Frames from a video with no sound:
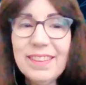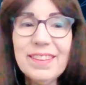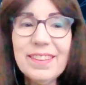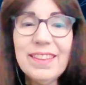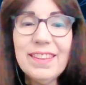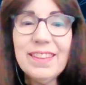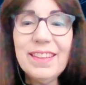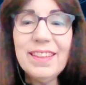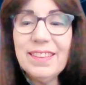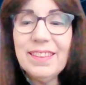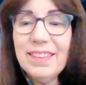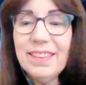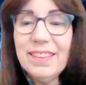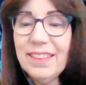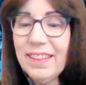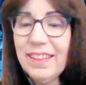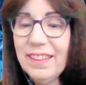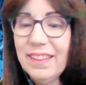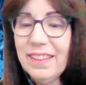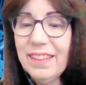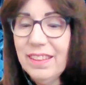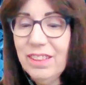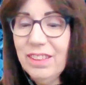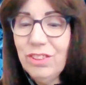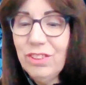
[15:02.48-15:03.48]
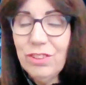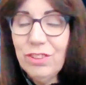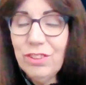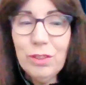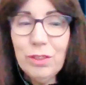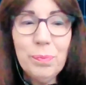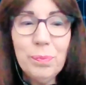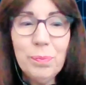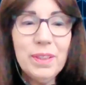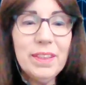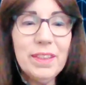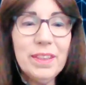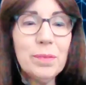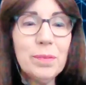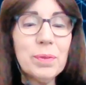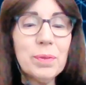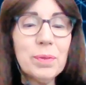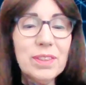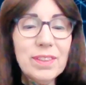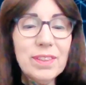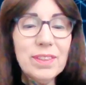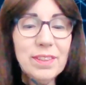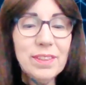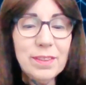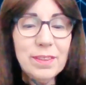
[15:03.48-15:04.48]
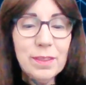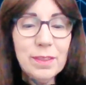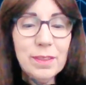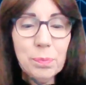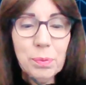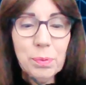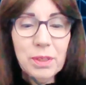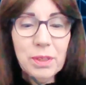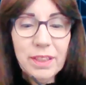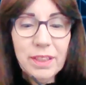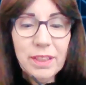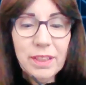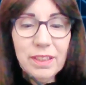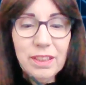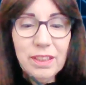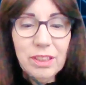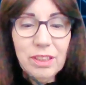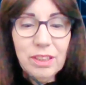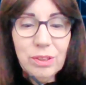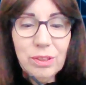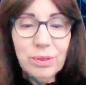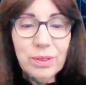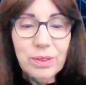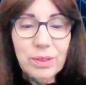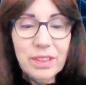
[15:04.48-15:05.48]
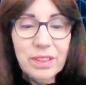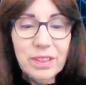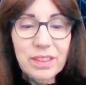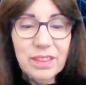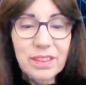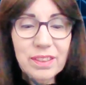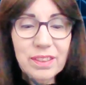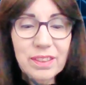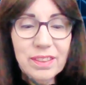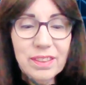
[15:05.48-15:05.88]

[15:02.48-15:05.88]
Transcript: then I think you should be able to display your